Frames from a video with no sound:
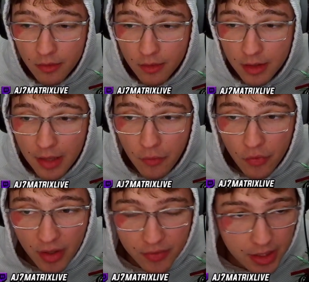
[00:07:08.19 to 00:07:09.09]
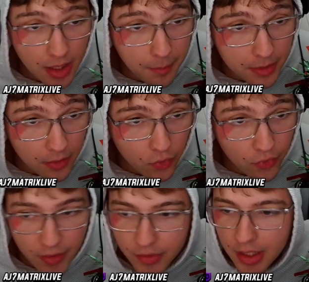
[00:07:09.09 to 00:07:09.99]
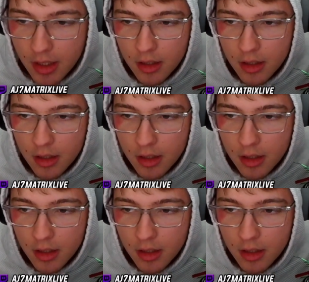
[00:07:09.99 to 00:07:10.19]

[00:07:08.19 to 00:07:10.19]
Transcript: level 50. Yep, level 50.